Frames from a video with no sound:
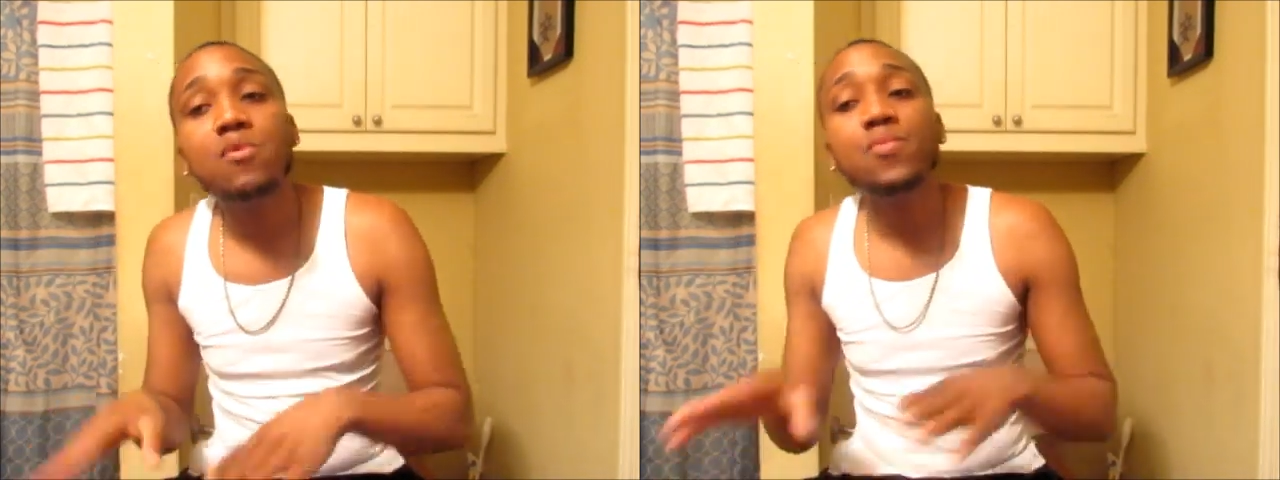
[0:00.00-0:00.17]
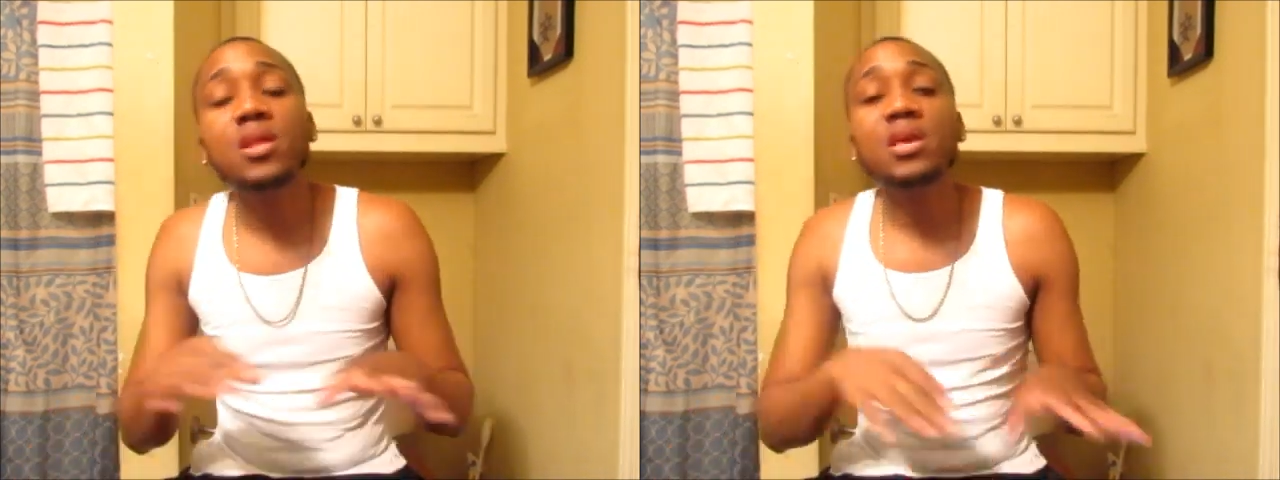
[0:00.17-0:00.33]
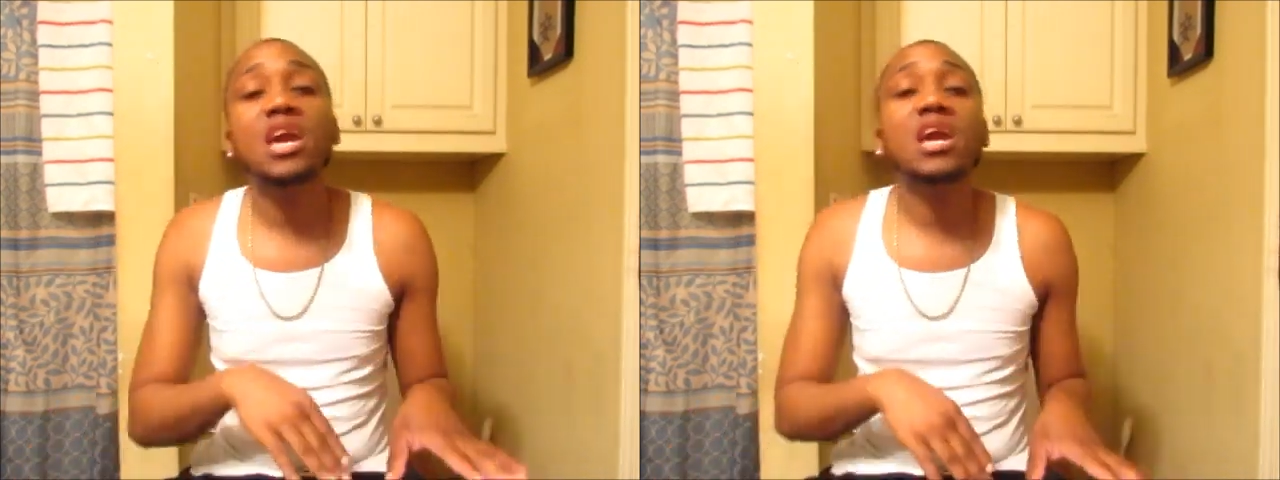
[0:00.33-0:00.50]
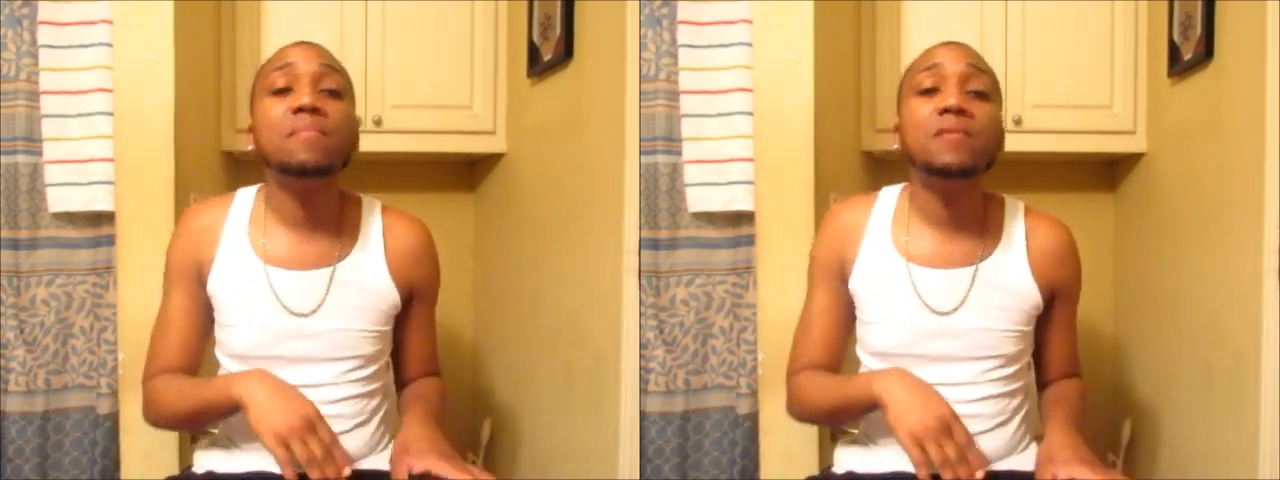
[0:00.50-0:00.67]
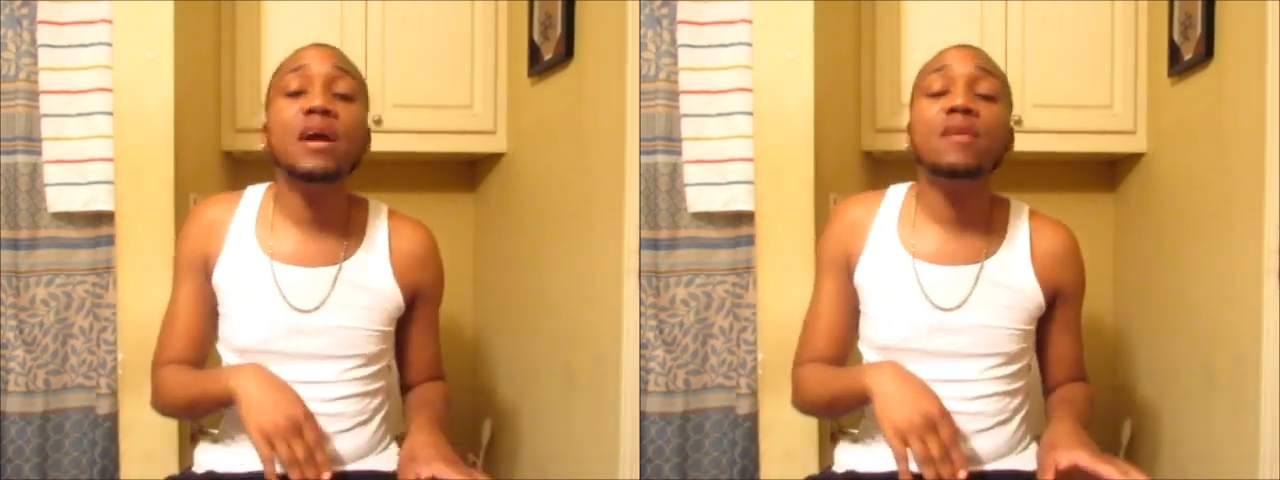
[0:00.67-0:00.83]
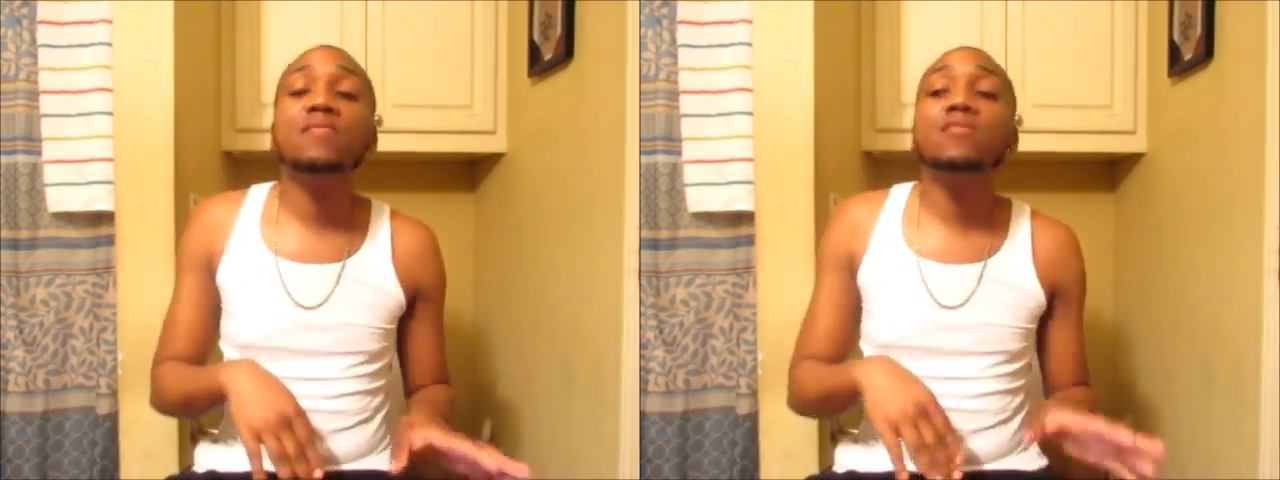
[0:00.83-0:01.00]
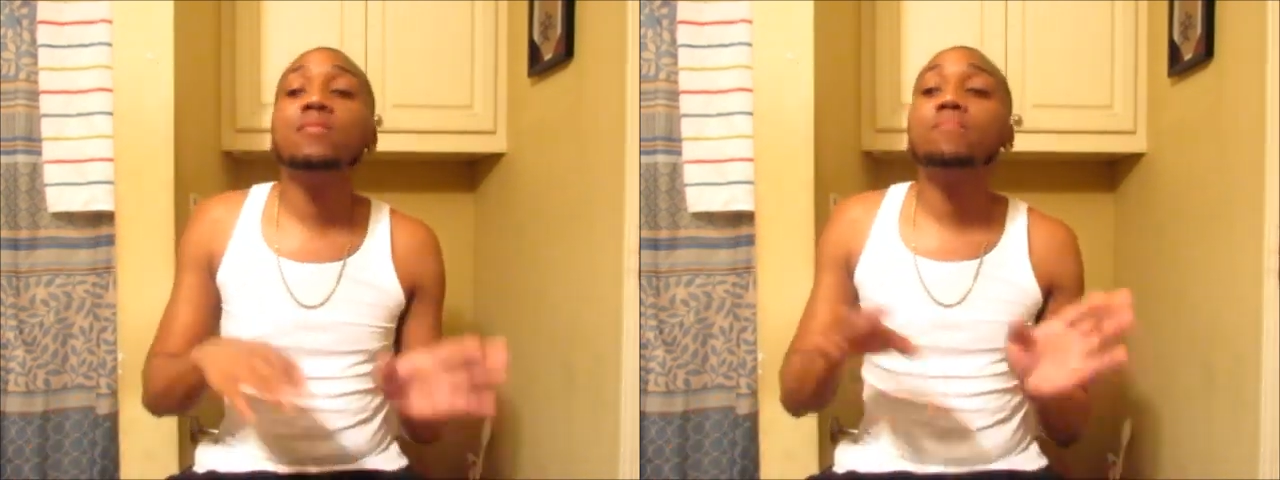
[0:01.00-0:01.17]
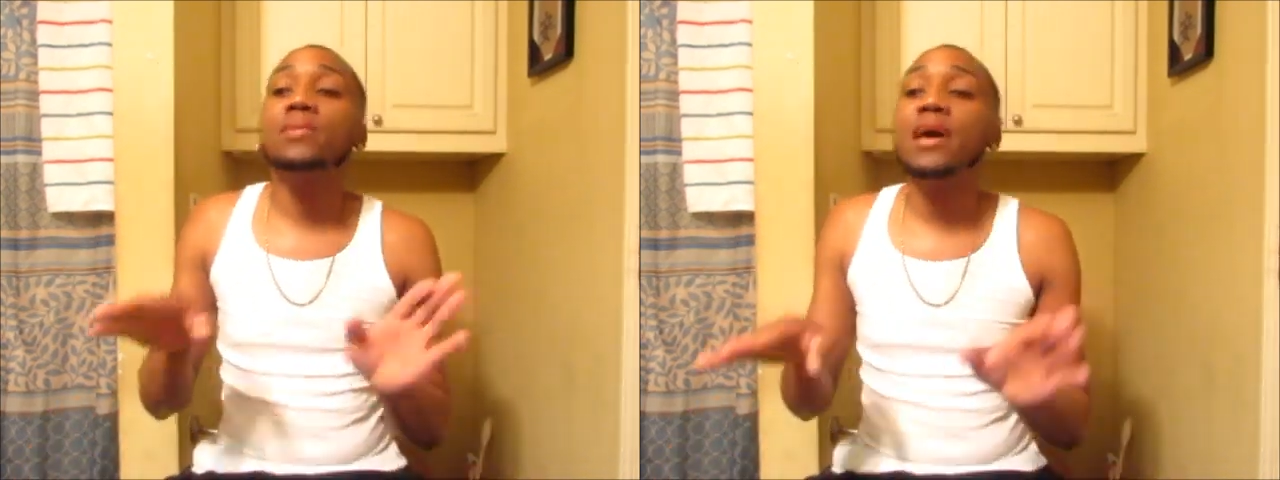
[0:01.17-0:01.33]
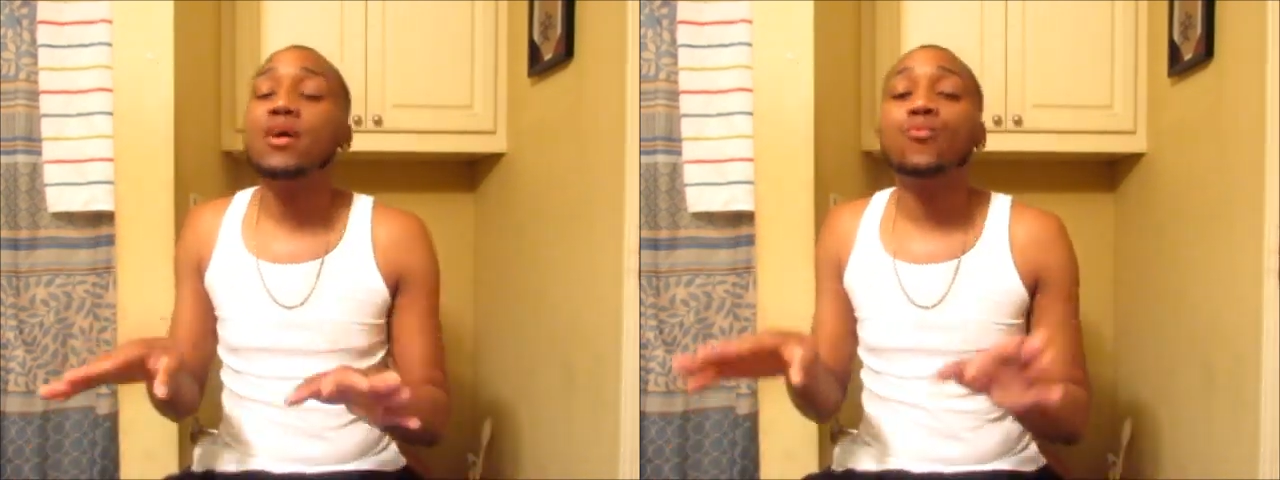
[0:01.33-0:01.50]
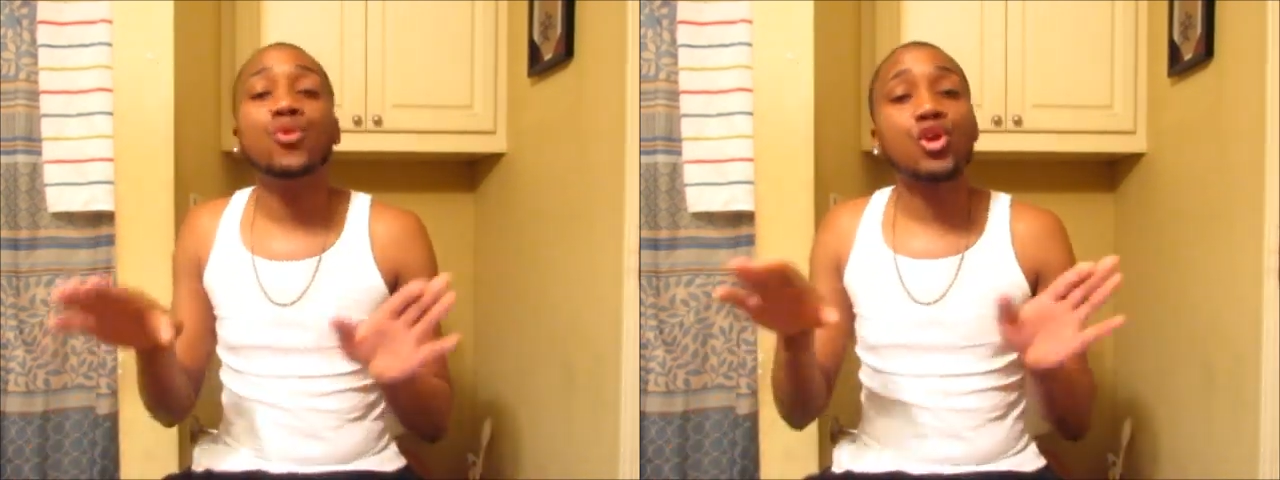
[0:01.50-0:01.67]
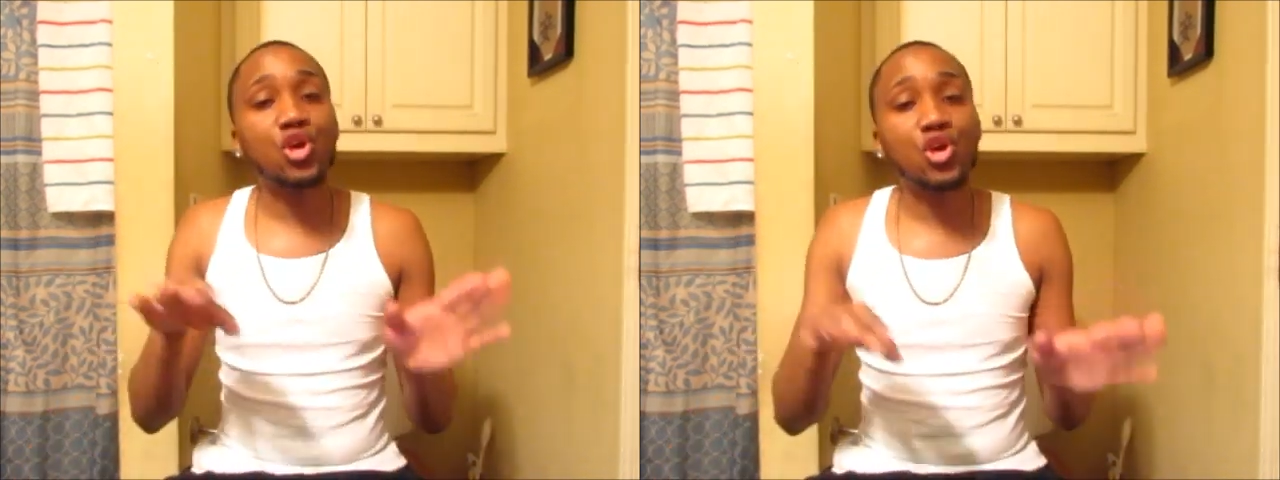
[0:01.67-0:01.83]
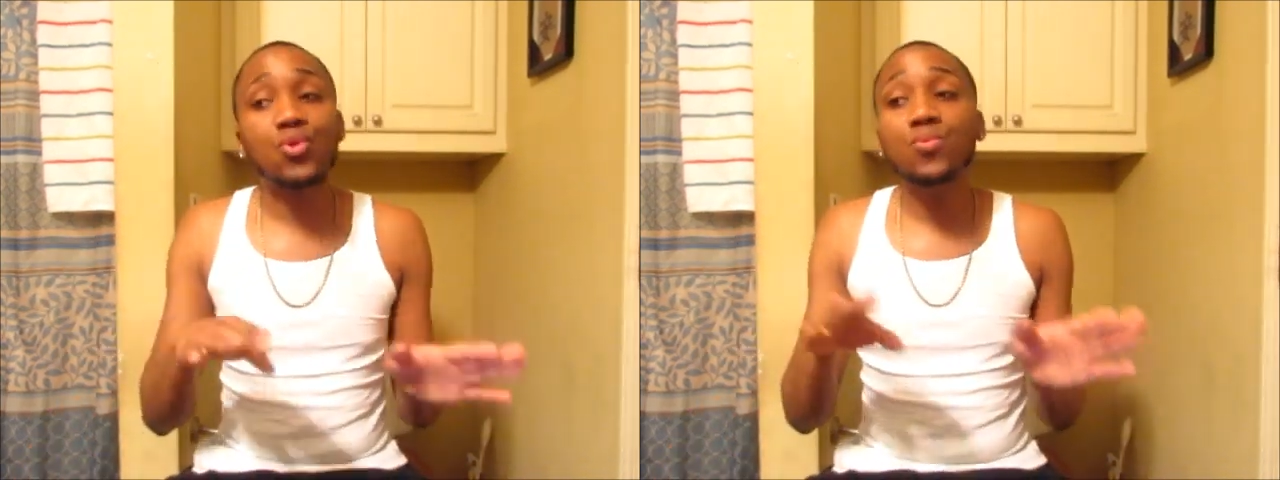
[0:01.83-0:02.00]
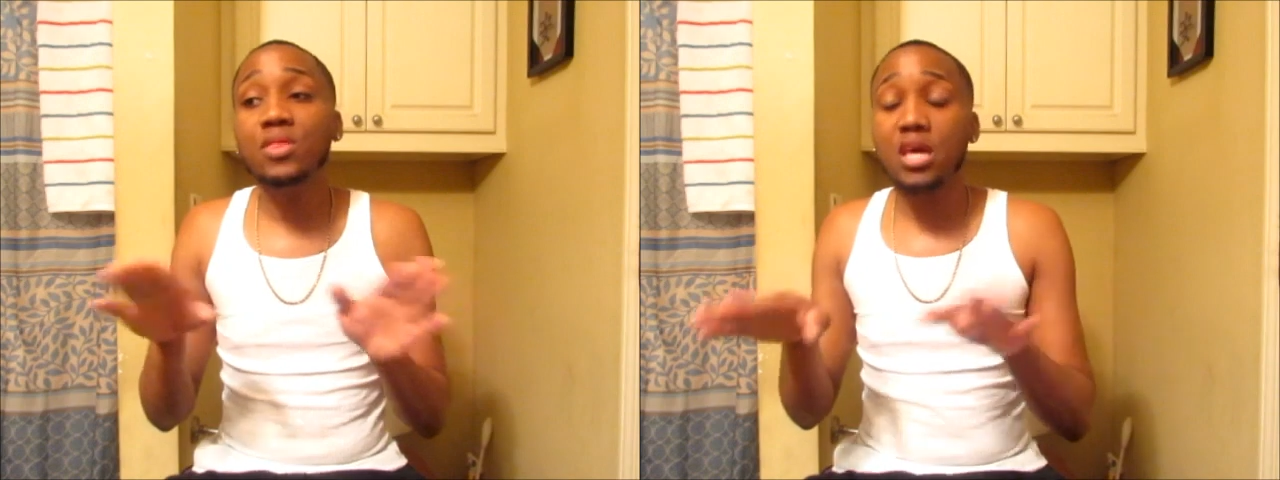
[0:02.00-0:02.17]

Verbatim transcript: but when it came down to the black with a Q